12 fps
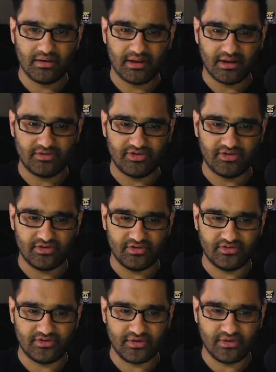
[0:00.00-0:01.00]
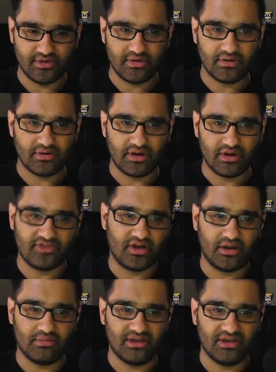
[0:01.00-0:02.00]
How to use? Oh, it
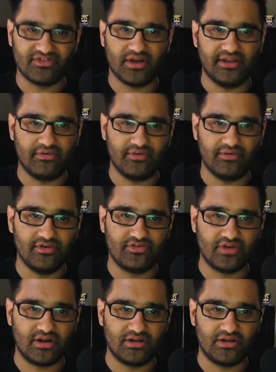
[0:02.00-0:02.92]
hasn't got any reviews, so